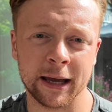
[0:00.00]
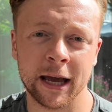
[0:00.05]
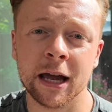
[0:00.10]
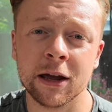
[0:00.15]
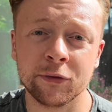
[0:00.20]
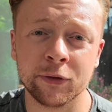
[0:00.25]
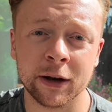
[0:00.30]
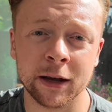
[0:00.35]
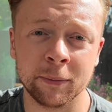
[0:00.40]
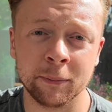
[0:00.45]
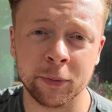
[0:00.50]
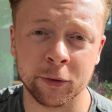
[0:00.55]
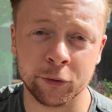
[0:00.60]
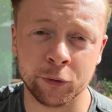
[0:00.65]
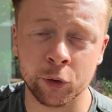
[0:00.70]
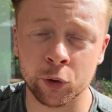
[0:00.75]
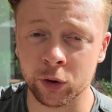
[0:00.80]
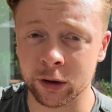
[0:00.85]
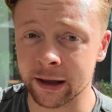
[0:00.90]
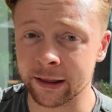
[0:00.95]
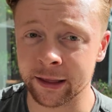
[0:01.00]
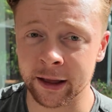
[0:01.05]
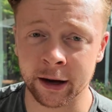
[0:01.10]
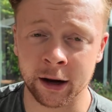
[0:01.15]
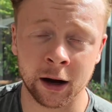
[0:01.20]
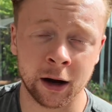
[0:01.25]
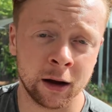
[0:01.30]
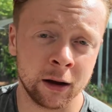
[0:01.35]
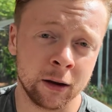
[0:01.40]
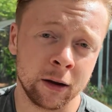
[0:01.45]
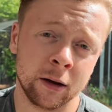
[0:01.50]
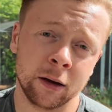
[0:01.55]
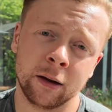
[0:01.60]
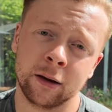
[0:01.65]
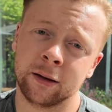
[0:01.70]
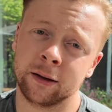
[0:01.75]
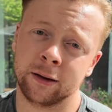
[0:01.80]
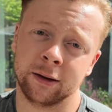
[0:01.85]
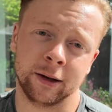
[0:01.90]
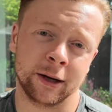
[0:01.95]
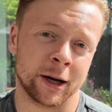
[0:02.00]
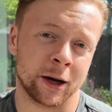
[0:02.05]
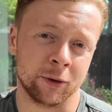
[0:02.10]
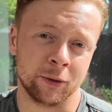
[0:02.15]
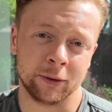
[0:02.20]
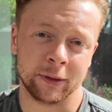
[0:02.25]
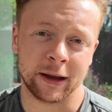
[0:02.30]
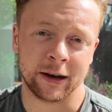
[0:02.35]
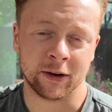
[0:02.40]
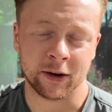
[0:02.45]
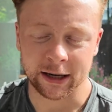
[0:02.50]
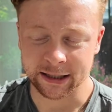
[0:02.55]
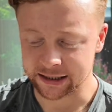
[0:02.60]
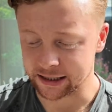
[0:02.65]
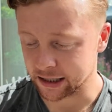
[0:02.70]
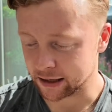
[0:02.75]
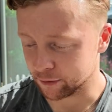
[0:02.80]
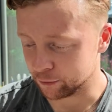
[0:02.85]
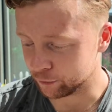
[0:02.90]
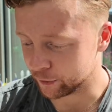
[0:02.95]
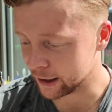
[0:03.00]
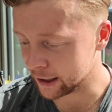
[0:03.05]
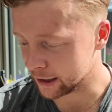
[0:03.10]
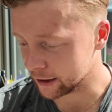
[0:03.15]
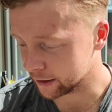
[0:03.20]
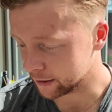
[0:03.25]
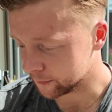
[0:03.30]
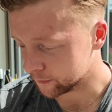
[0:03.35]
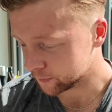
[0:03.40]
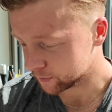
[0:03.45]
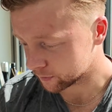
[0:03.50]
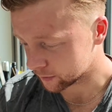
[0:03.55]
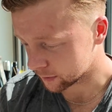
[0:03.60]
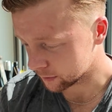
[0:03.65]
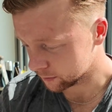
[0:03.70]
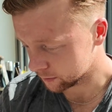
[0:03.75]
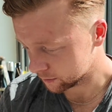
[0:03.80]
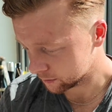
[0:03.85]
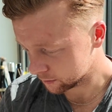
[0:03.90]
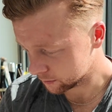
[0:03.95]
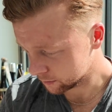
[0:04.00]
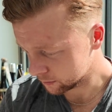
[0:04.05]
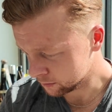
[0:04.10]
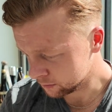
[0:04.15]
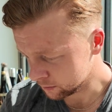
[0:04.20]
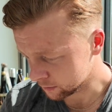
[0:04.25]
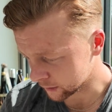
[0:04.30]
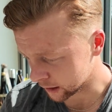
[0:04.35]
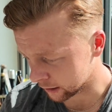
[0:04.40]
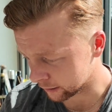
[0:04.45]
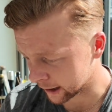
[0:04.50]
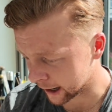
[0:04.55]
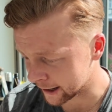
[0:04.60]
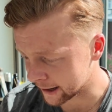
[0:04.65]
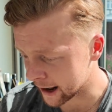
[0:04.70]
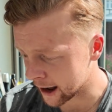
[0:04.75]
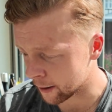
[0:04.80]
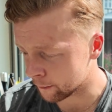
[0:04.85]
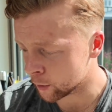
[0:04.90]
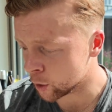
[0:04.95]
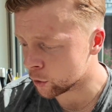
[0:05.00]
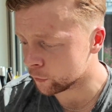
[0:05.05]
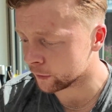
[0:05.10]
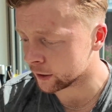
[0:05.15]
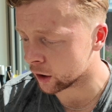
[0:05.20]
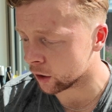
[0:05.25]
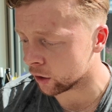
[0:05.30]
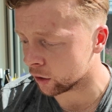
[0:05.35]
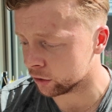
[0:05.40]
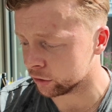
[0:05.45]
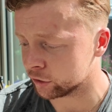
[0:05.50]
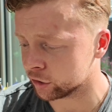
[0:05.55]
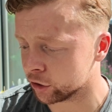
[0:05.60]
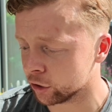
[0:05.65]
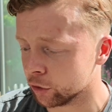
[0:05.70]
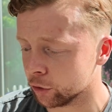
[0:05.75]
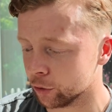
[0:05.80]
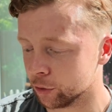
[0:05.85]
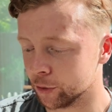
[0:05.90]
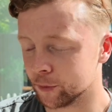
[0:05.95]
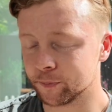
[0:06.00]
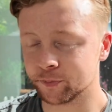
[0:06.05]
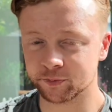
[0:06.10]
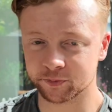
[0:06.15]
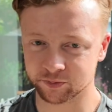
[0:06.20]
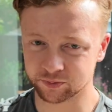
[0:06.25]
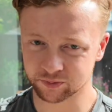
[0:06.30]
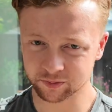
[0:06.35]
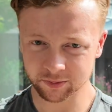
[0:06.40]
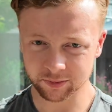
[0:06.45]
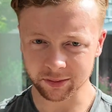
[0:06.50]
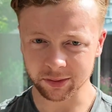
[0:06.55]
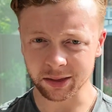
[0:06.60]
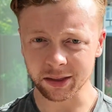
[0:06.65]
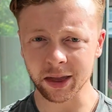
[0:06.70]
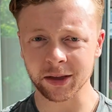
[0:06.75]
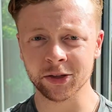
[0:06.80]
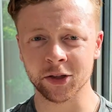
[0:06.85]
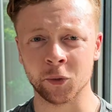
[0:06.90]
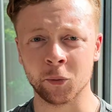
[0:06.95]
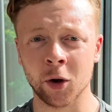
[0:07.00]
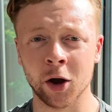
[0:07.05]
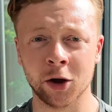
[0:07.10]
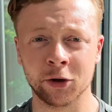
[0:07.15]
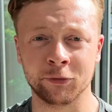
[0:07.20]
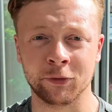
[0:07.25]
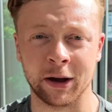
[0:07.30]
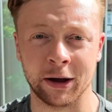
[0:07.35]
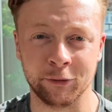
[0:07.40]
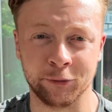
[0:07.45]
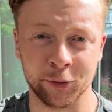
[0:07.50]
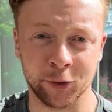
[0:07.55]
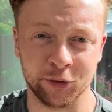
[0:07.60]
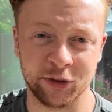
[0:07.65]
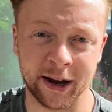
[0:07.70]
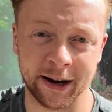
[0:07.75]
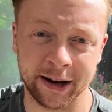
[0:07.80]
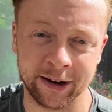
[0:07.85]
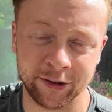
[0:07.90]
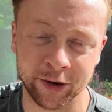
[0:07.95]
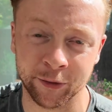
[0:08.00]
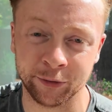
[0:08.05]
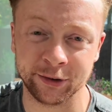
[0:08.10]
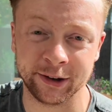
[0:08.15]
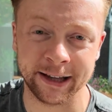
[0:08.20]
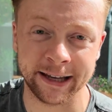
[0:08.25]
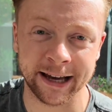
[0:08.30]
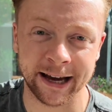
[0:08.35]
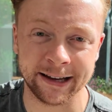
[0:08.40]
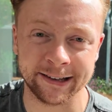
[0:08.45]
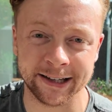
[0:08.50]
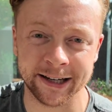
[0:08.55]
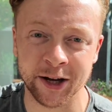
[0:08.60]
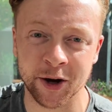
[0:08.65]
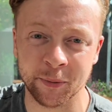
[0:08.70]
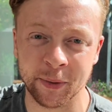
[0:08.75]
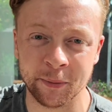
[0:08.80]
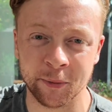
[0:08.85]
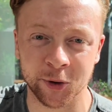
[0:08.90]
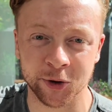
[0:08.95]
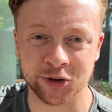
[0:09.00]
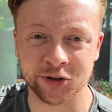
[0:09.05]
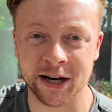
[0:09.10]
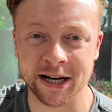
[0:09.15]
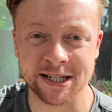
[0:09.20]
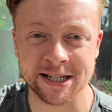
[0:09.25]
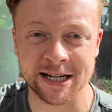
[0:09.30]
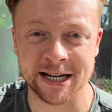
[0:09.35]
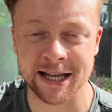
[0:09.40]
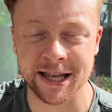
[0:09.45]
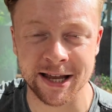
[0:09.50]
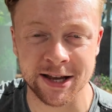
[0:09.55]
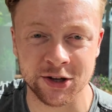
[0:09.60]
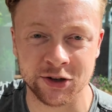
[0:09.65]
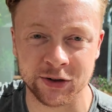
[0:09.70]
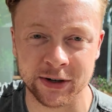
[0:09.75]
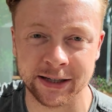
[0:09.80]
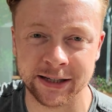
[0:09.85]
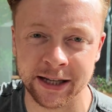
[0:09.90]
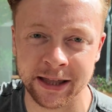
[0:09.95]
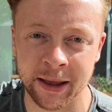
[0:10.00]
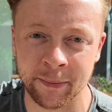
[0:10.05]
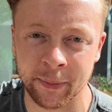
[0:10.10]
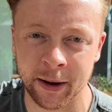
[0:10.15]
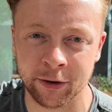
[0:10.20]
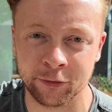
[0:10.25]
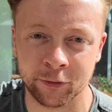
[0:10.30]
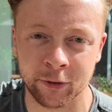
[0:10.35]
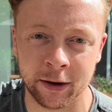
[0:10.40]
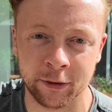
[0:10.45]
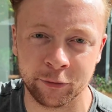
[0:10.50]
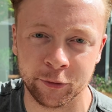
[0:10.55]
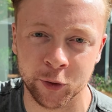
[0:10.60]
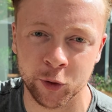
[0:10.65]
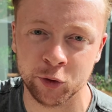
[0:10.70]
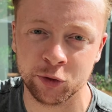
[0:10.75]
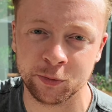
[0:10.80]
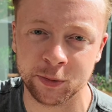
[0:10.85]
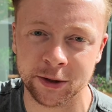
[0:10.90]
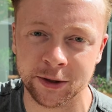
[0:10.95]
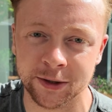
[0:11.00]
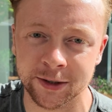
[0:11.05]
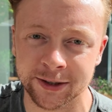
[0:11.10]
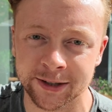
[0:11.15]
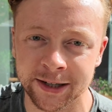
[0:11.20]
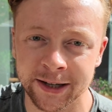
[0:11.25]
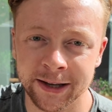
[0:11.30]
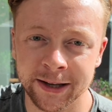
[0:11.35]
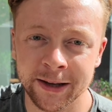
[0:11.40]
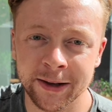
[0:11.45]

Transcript: the evening before your dinner, you know, they're nice and convenient. Okay, now moving on to the worst 5 foods. Now this obviously gains a little bit more traction and interest than the best 5 foods, because